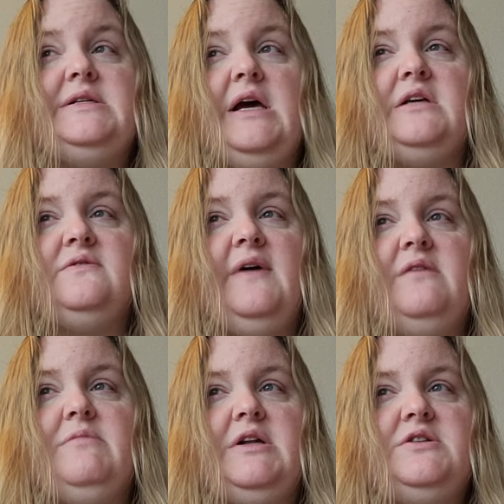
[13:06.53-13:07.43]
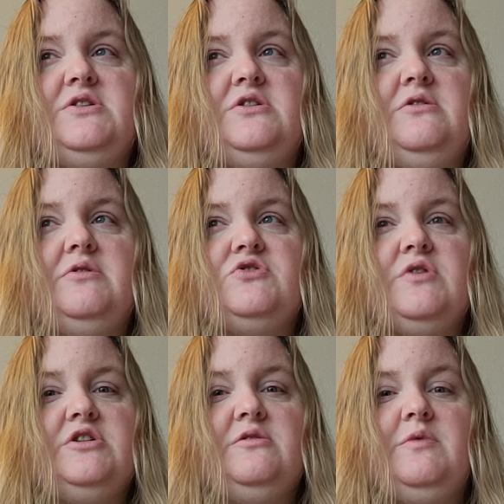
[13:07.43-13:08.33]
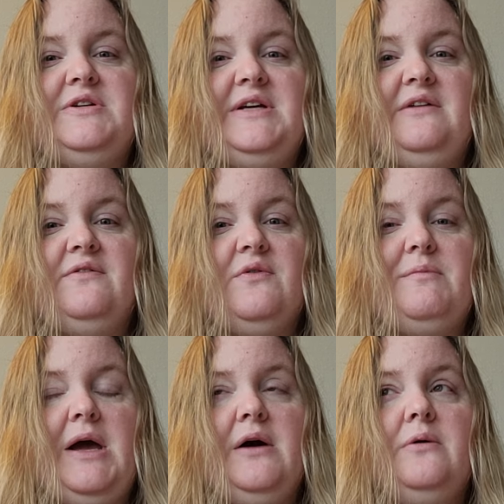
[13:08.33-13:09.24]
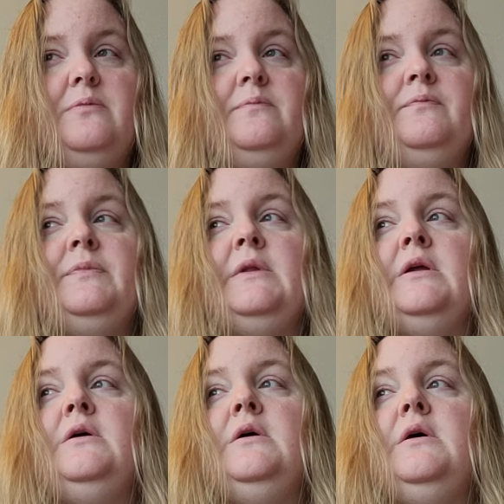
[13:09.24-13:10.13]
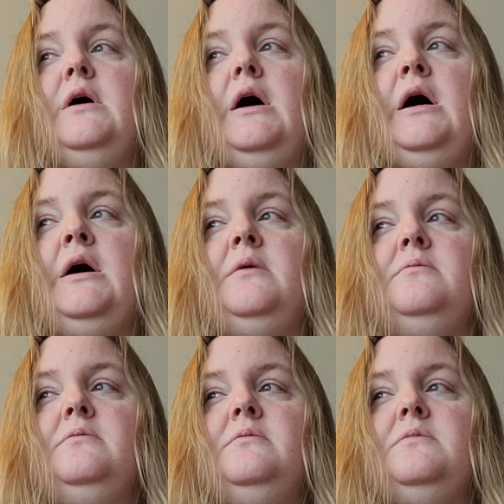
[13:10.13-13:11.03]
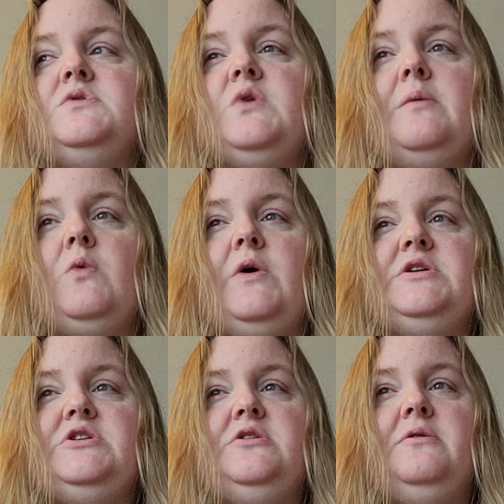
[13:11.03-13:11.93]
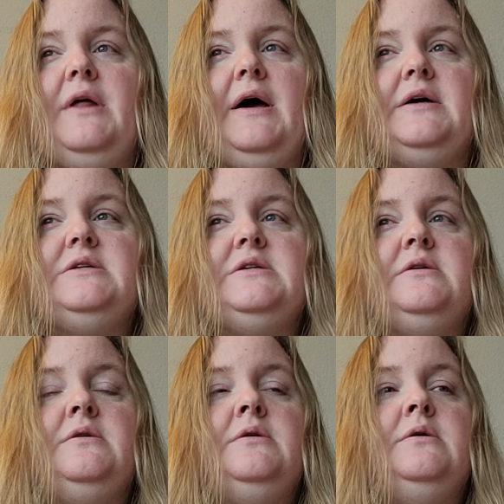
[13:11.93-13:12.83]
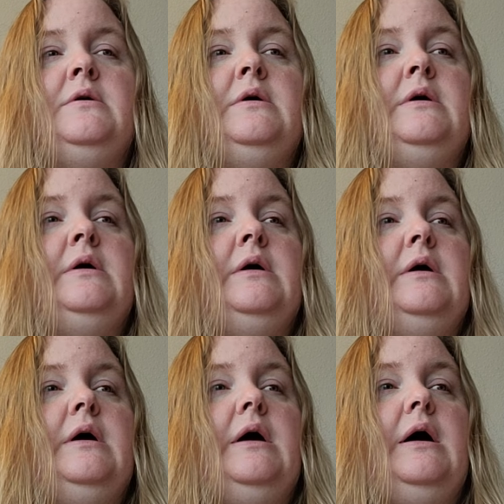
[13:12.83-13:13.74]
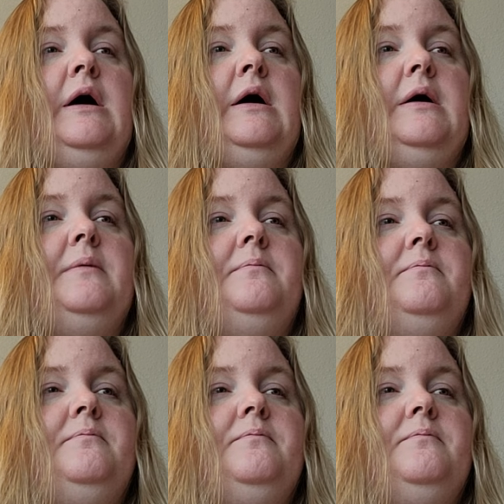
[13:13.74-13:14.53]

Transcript: takes five minutes to do the stretching routine from Mayo. Um, so I'm going to do that. Um,